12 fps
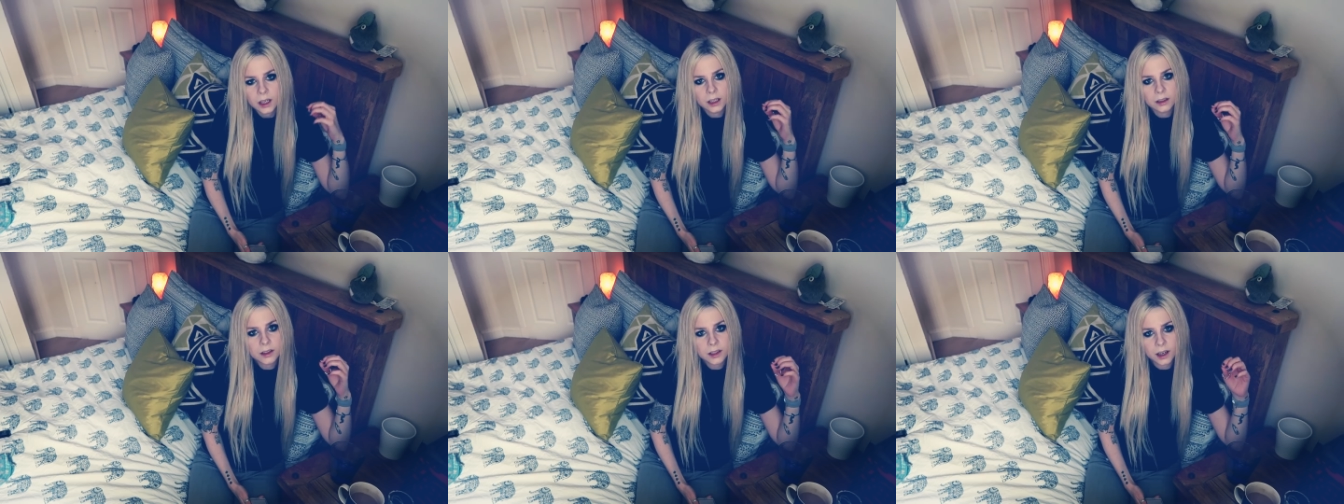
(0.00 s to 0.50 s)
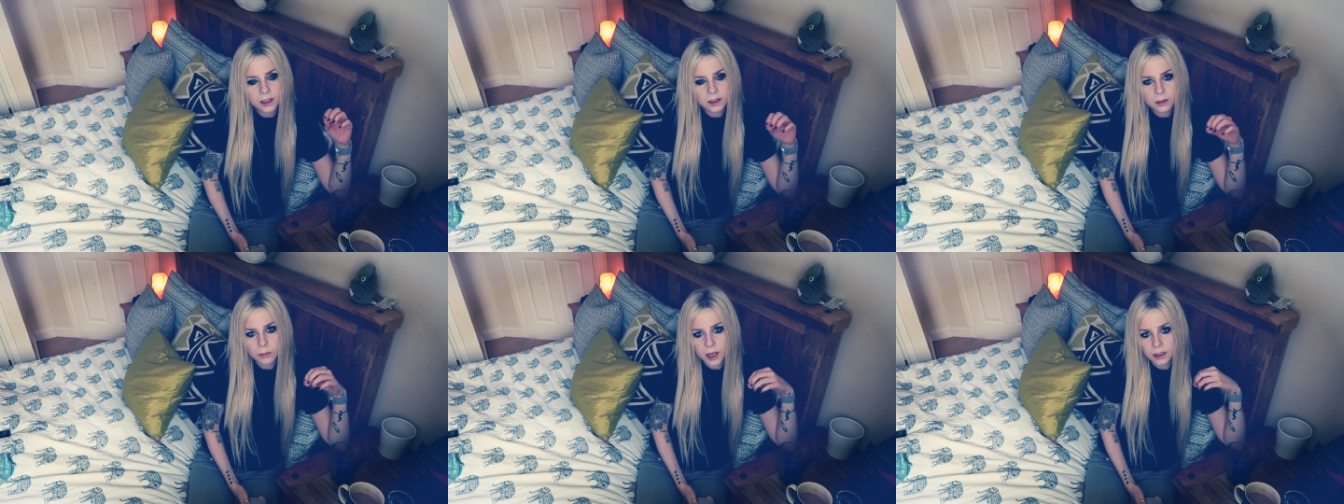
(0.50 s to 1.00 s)
Inside
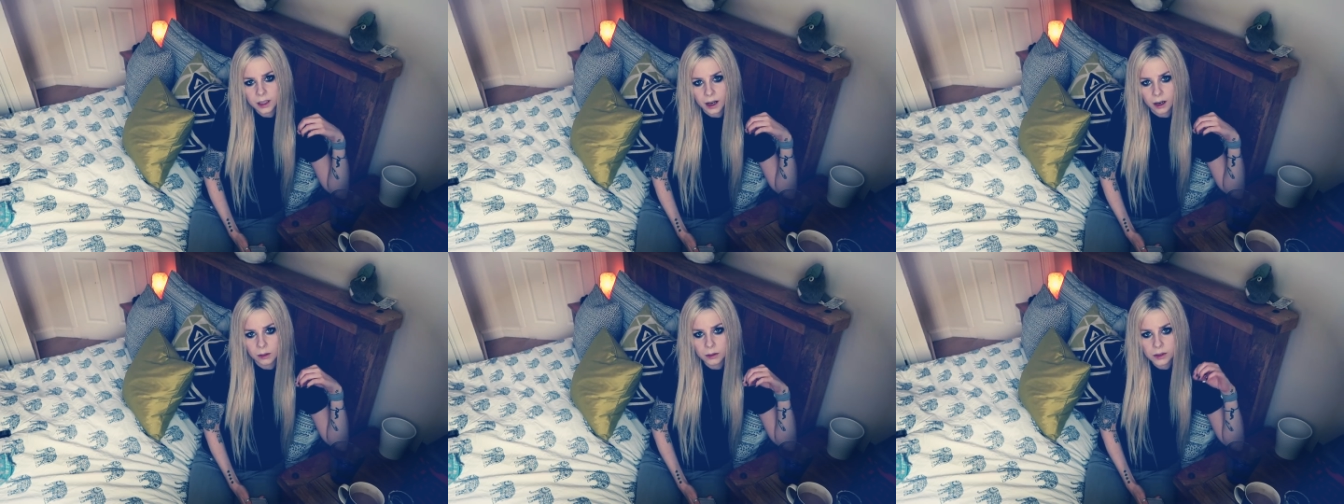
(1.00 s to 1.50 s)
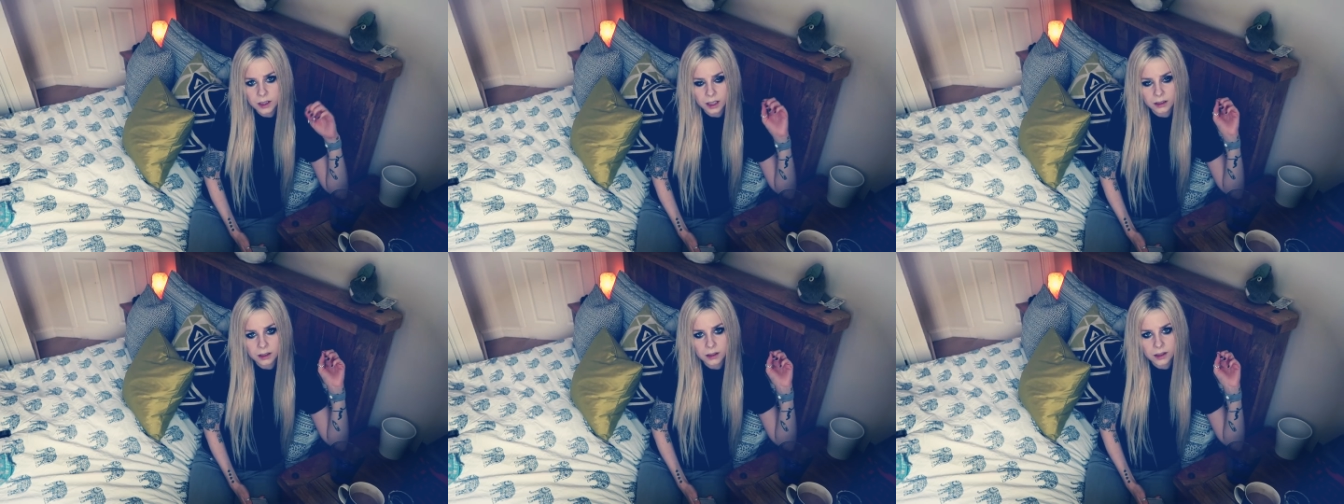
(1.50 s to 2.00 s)
the main house,
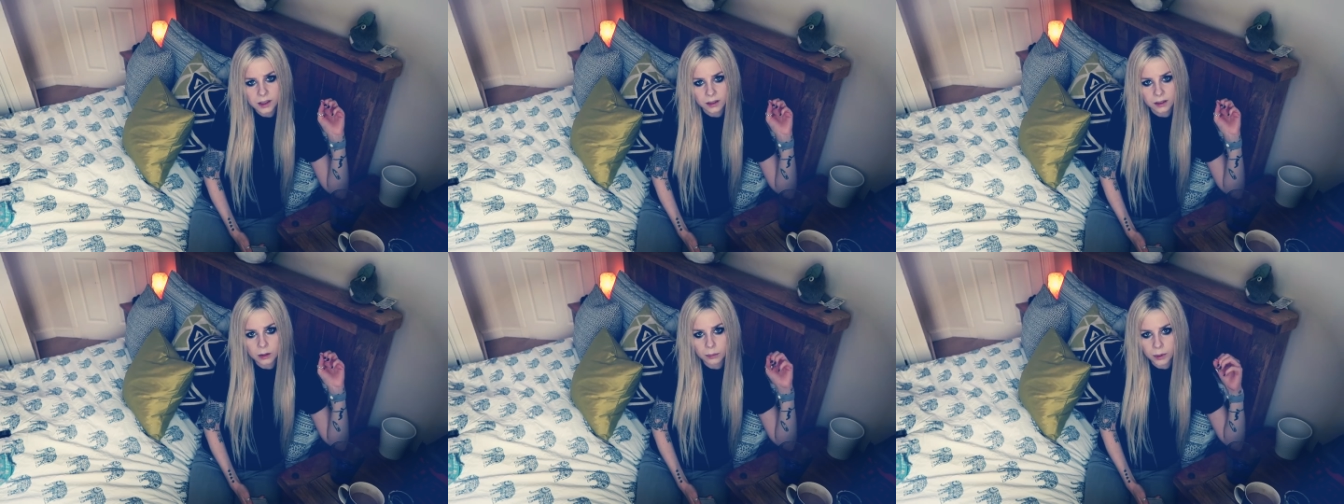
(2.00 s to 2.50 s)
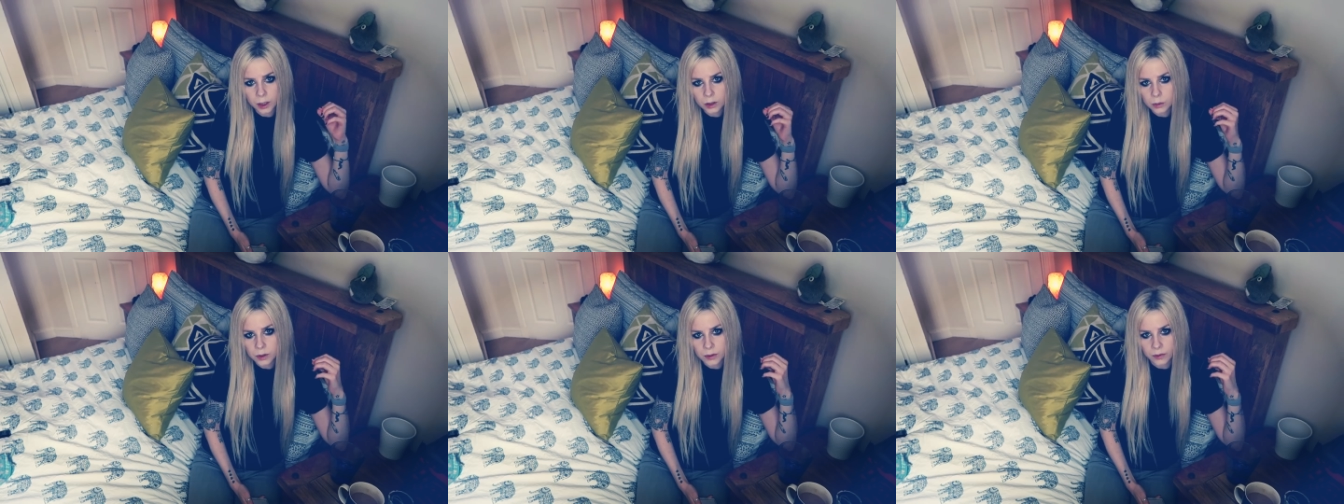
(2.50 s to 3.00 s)
it is said that
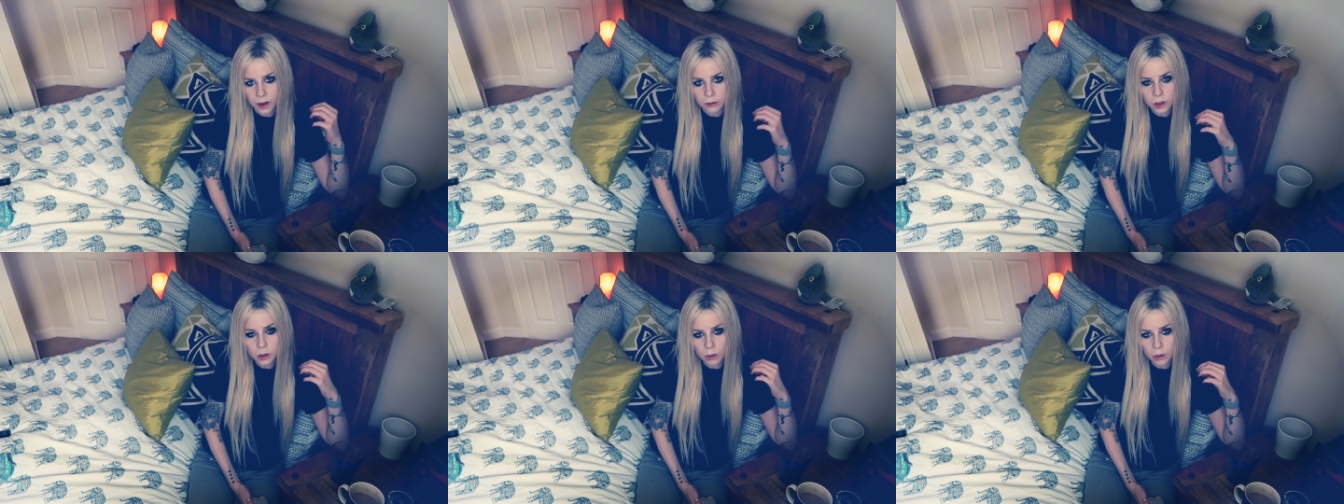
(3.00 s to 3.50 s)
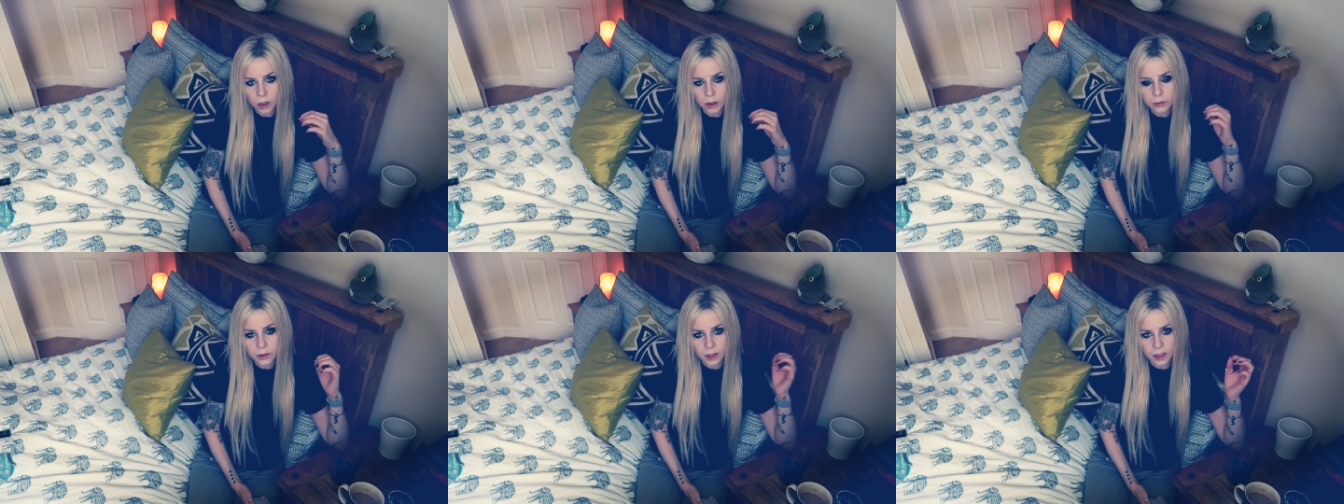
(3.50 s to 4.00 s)
blood was found all
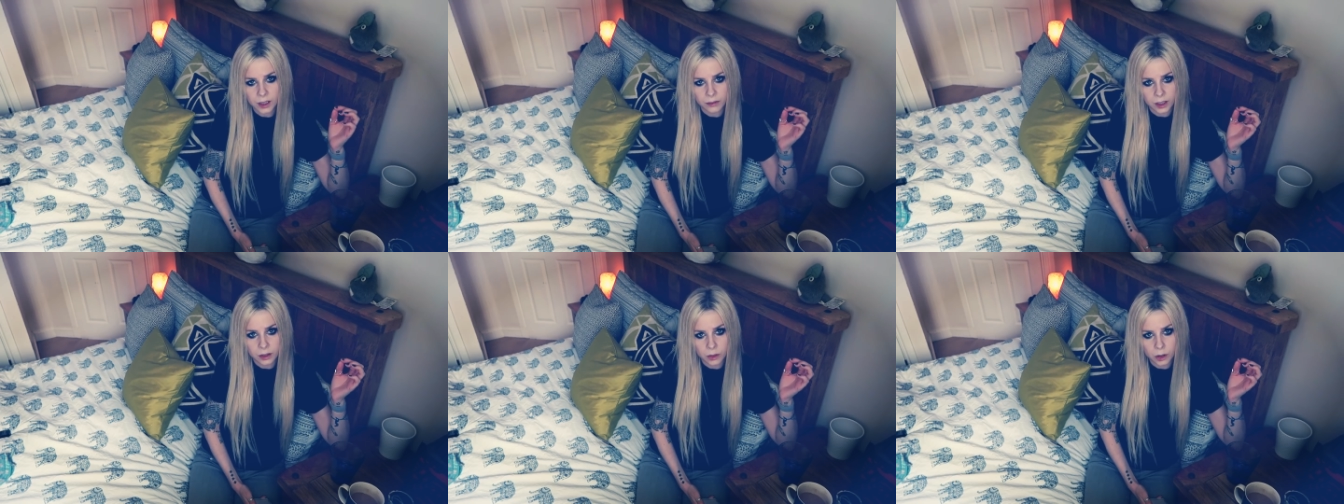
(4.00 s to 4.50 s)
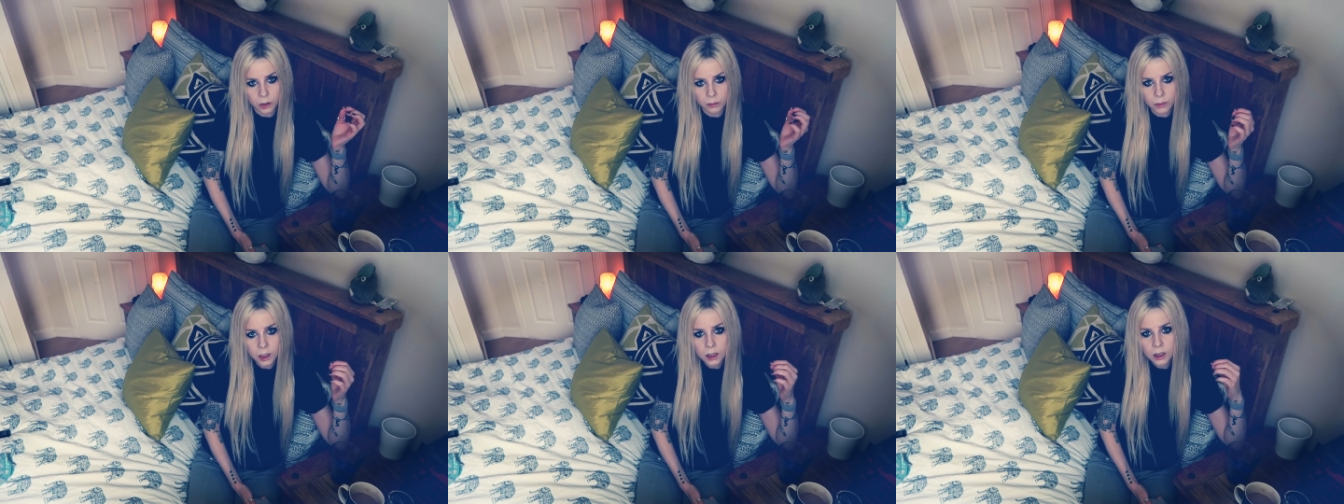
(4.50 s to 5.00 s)
over the living
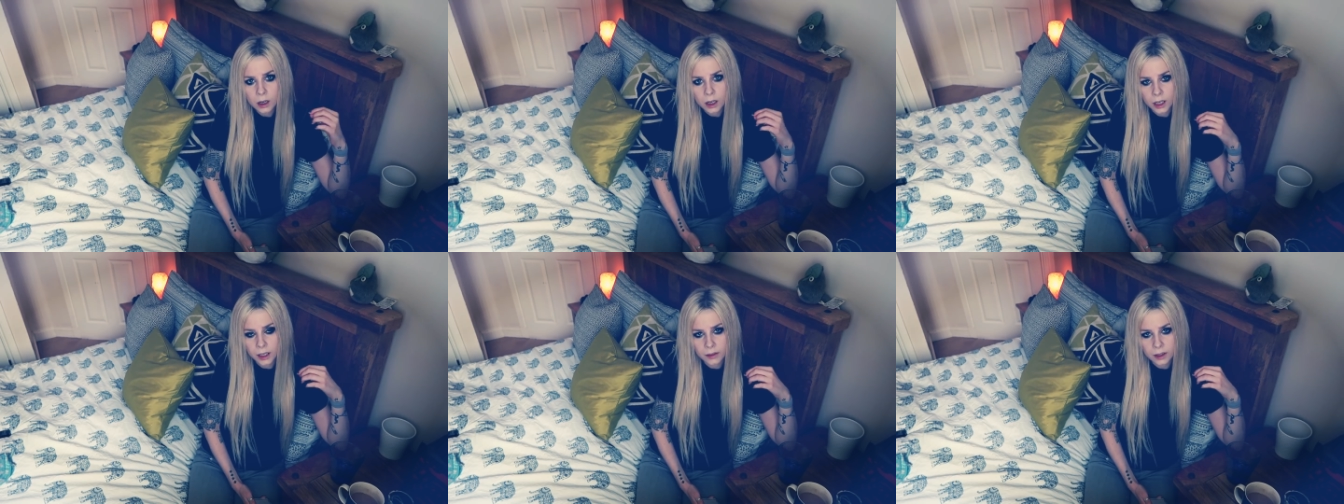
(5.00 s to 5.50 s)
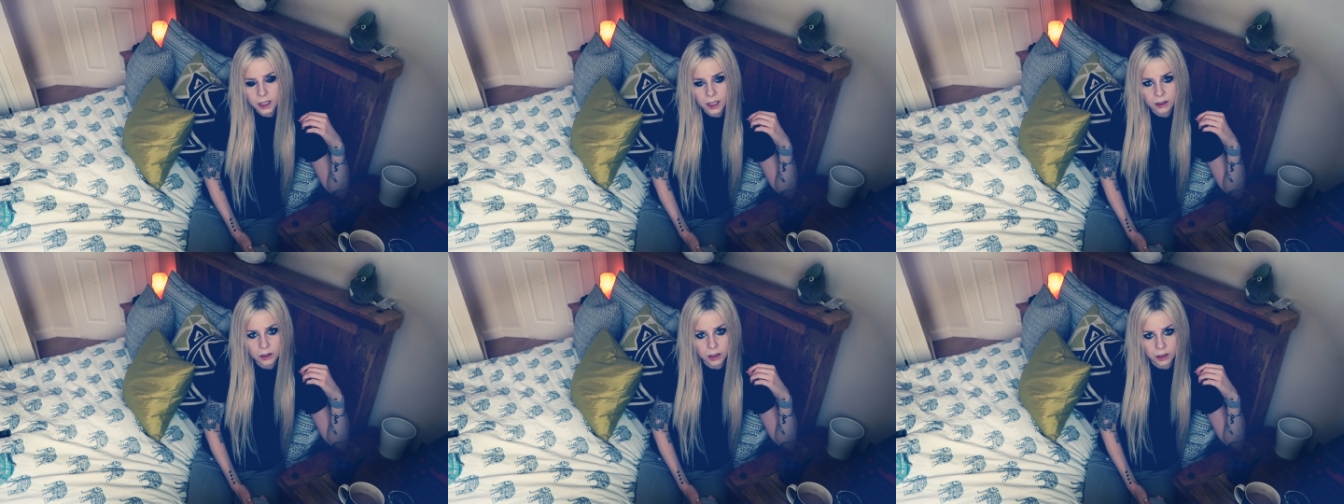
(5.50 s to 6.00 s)
room, in the
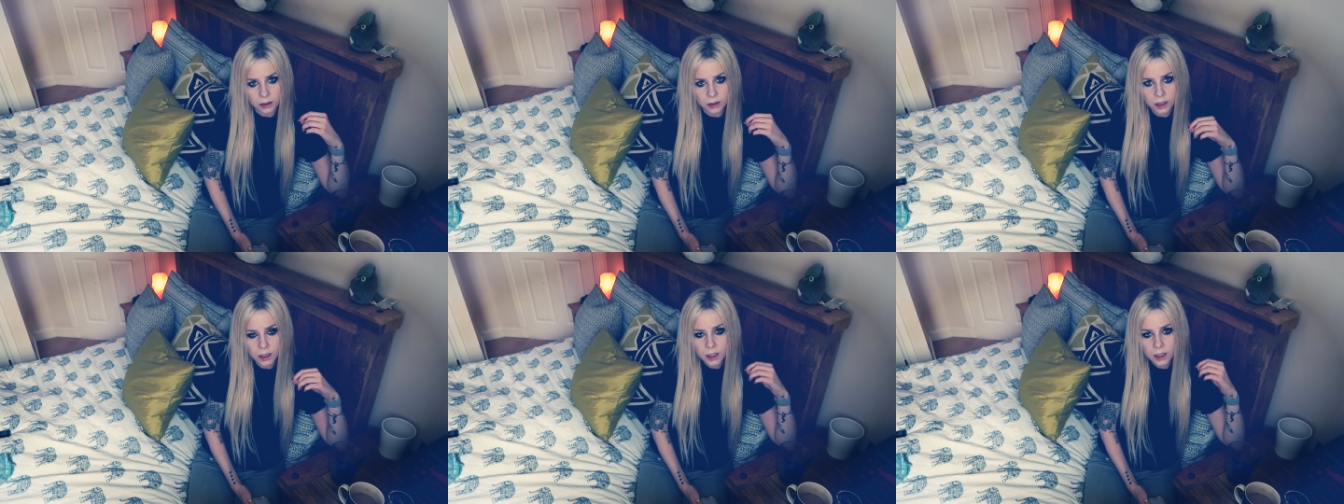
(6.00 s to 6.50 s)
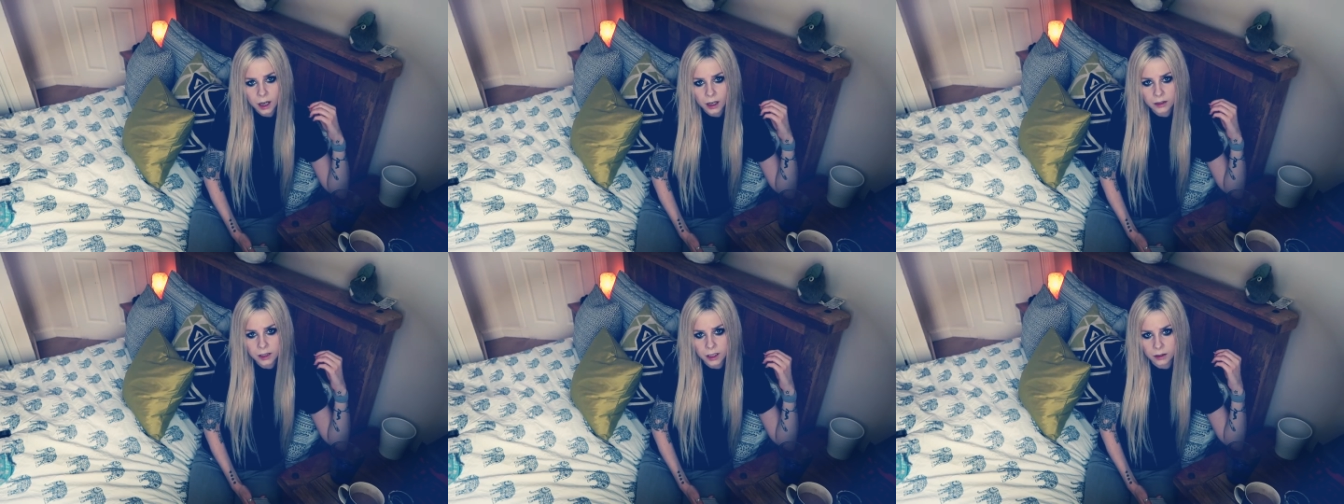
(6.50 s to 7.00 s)
kitchen,
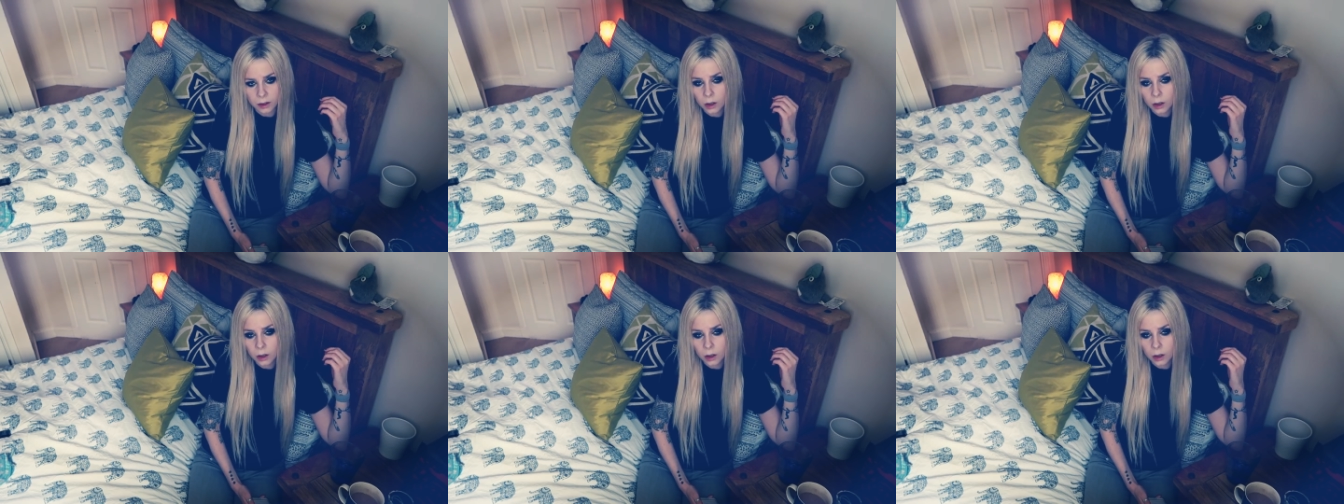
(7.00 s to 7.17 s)
and in the